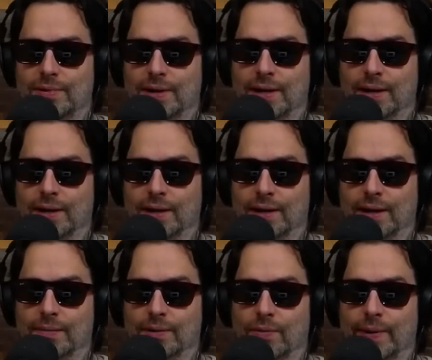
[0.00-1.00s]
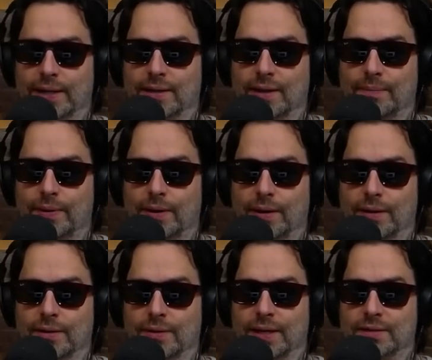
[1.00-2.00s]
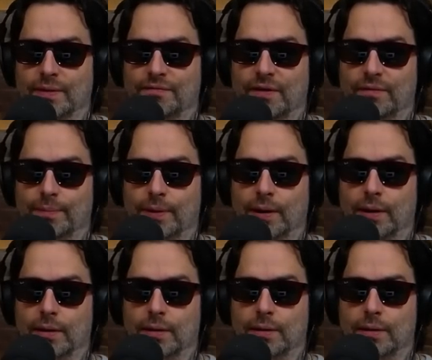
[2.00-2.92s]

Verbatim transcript: I gotta gotta gotta go back to that part, dude. That's my favorite part.